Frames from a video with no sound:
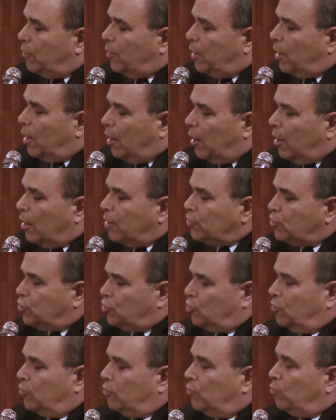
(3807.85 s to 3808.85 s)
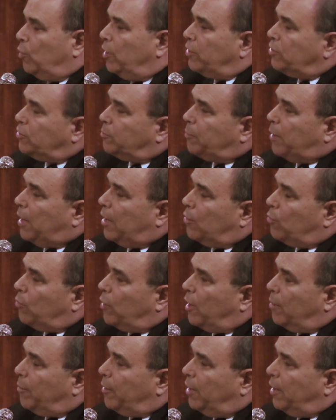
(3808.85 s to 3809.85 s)
there are certain West Bank
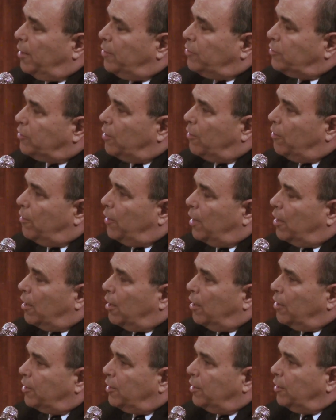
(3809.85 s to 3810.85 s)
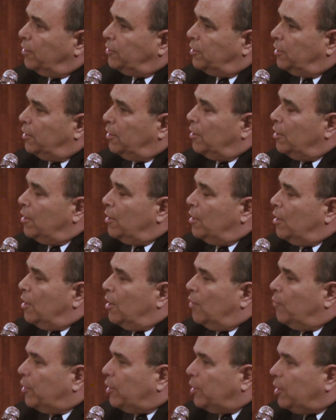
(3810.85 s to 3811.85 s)
rabbis that are guilty
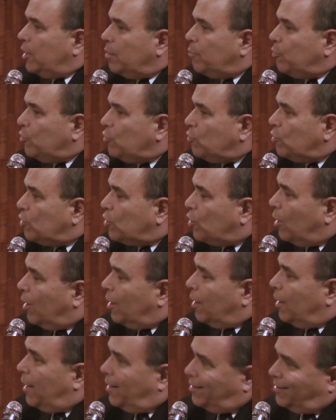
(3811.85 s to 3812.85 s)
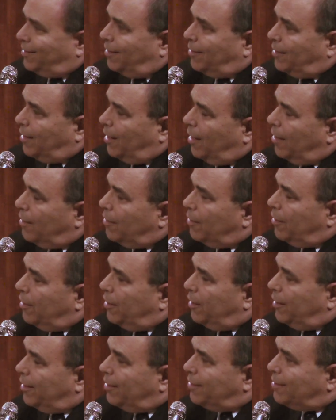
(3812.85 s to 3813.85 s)
of what in Hebrew you would call hasata,
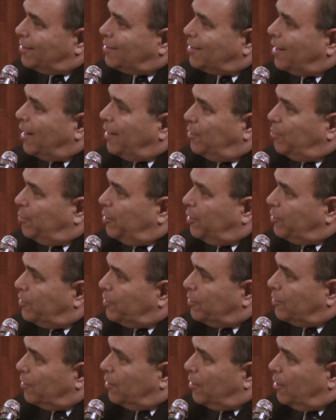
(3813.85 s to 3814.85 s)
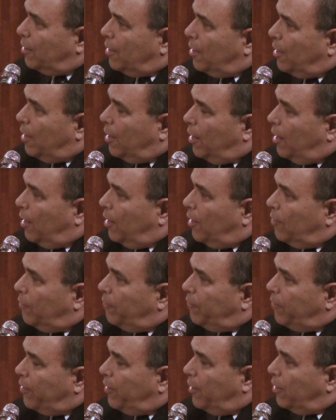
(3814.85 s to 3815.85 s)
incitement
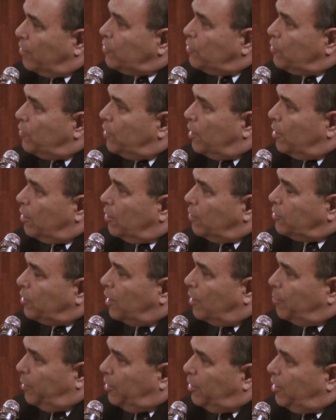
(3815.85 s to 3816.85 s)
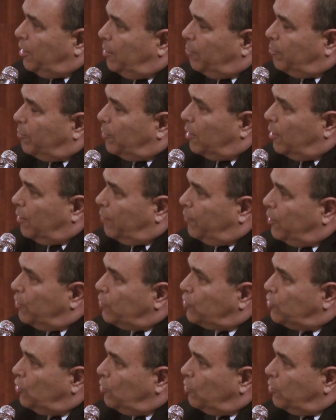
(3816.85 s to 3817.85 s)
of their talmidim, of
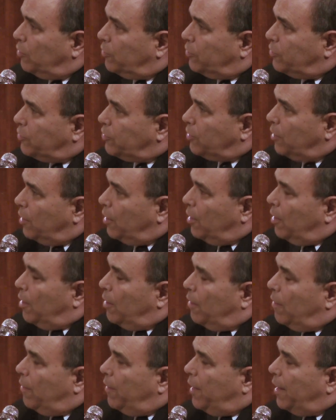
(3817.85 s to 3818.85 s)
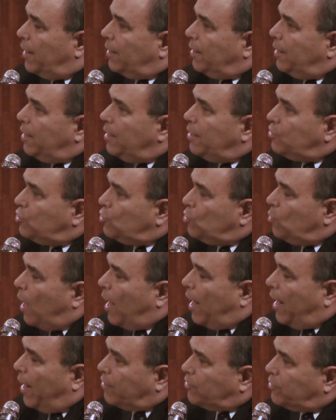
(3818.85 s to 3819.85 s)
their students, that lead to
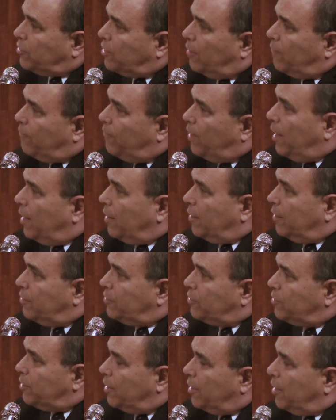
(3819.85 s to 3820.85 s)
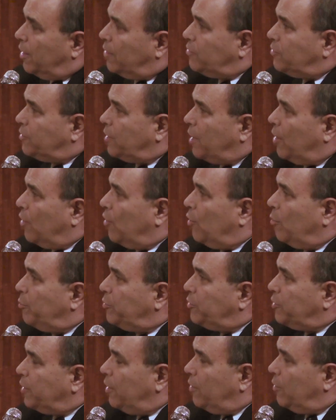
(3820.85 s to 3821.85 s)
acts of violence against
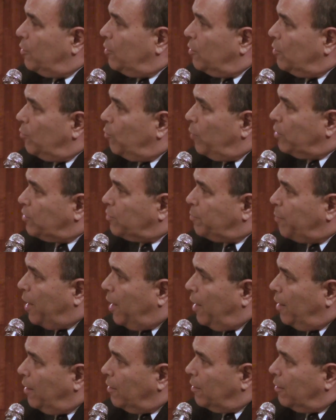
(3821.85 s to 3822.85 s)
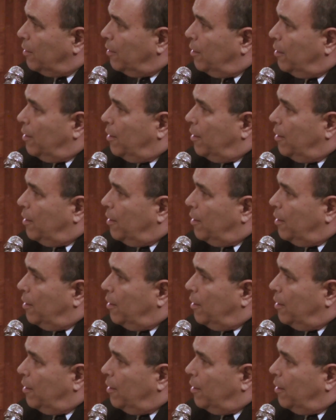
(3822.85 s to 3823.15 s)
Arabs in the West Bank.